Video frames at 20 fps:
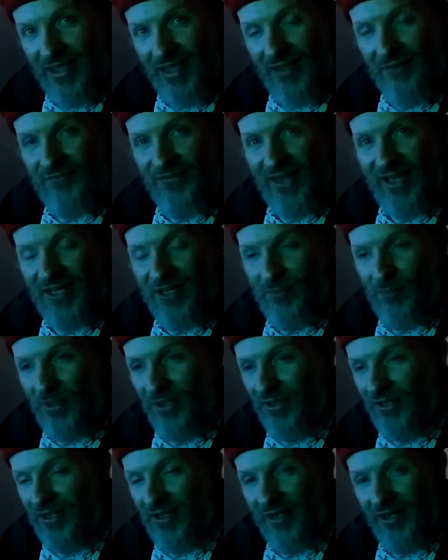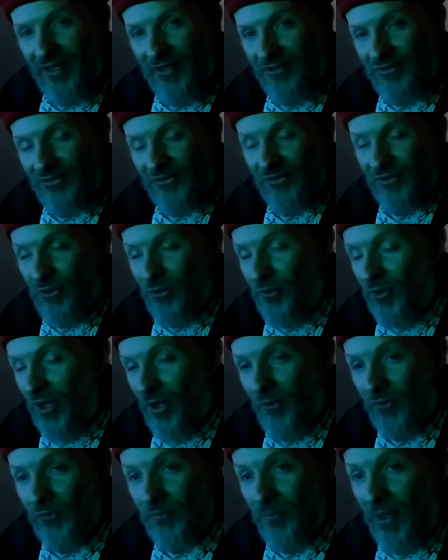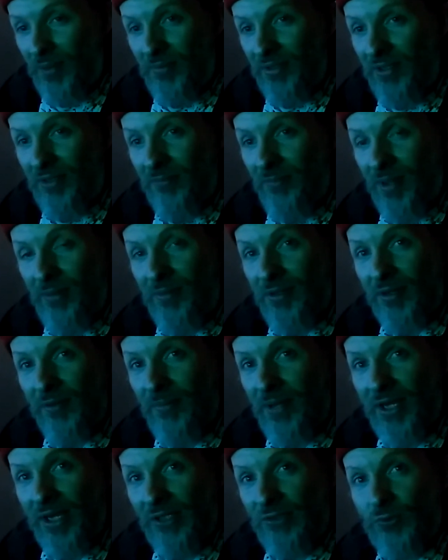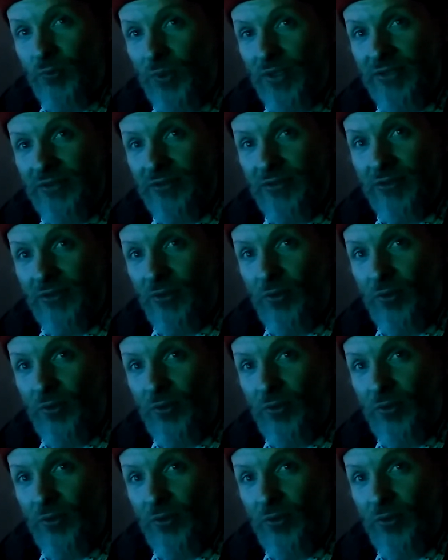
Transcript: if that had been the case, who knows, maybe the band wouldn't